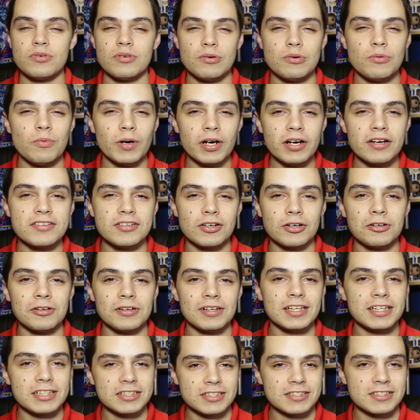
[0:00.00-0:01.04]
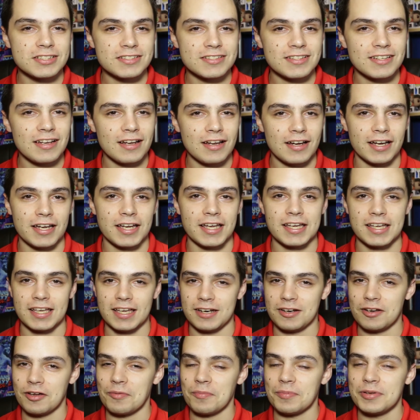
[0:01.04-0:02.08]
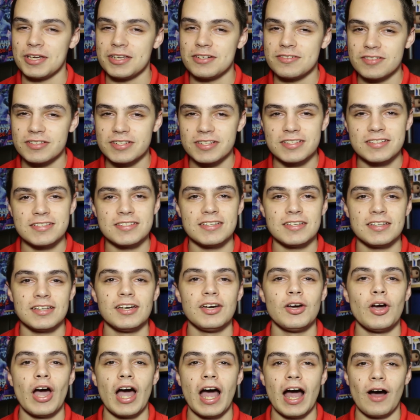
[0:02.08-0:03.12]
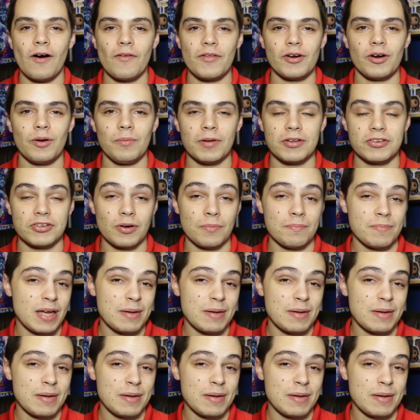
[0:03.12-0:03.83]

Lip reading: Where does her allegiances lie? Again, I'll be interested to see how that all plays out.